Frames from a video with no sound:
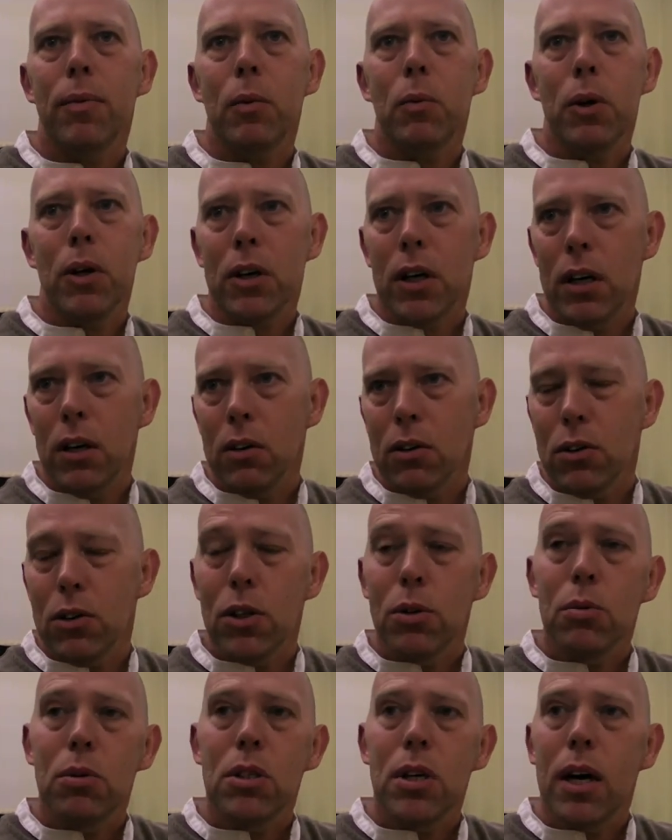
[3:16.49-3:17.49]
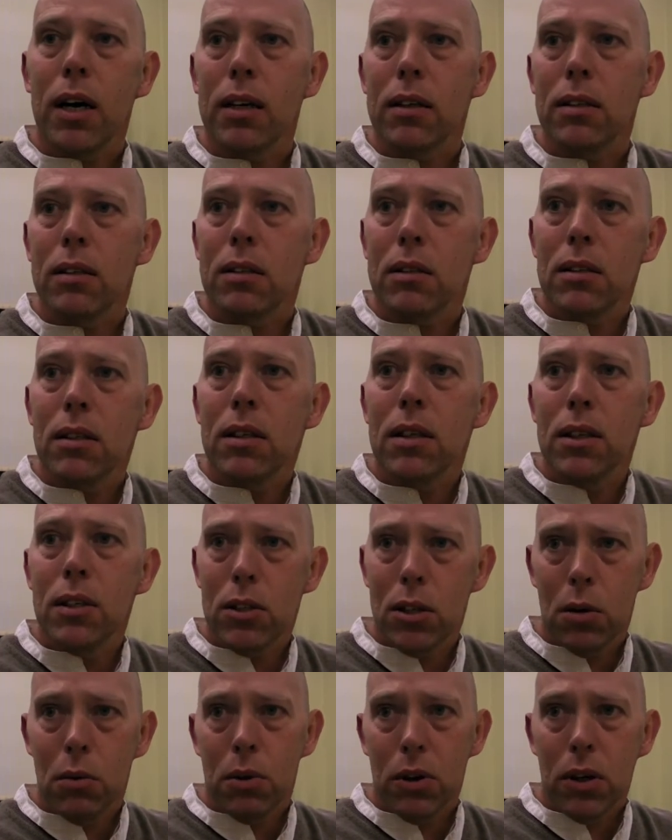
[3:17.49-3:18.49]
working on 2 sites,
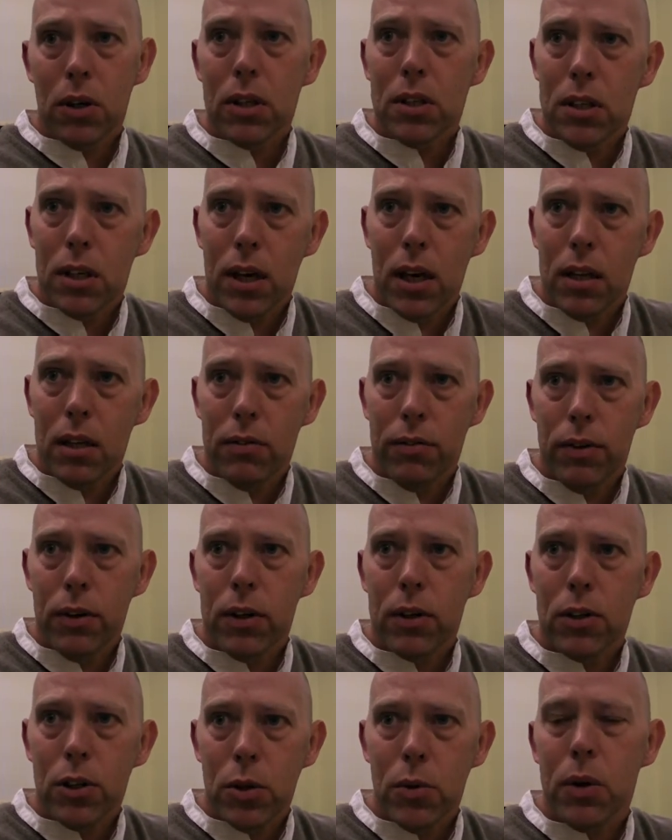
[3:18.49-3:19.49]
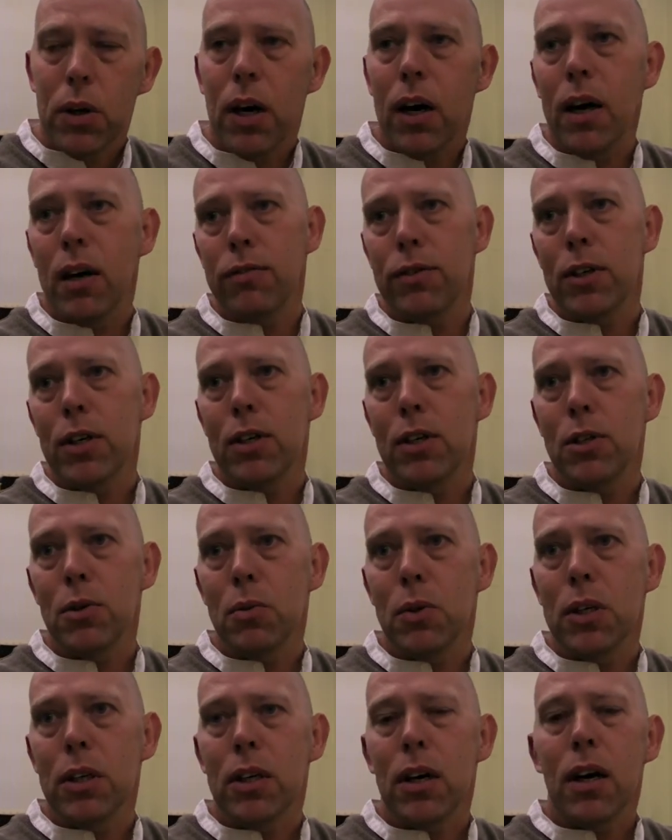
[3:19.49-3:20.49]
so we're only together for 2.5 days a
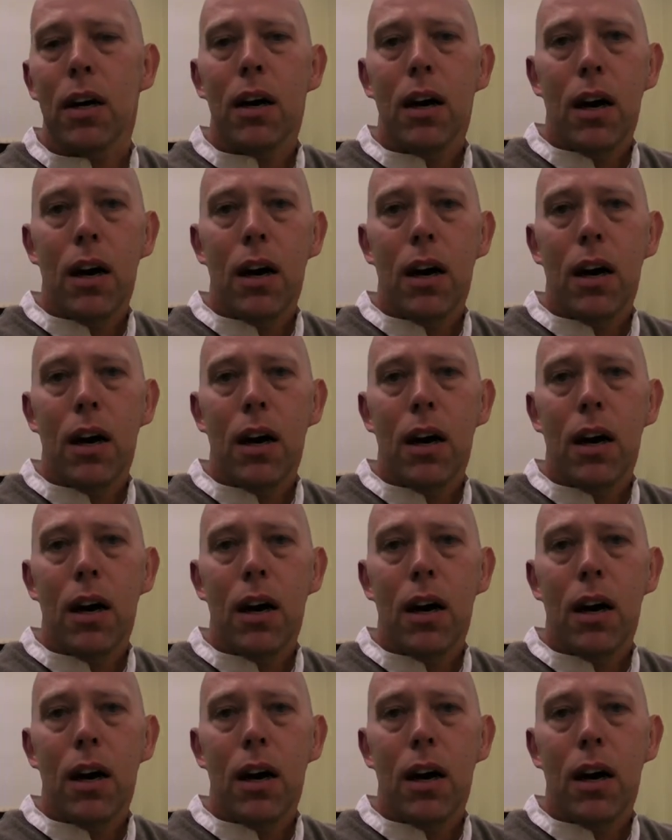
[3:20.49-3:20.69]
week,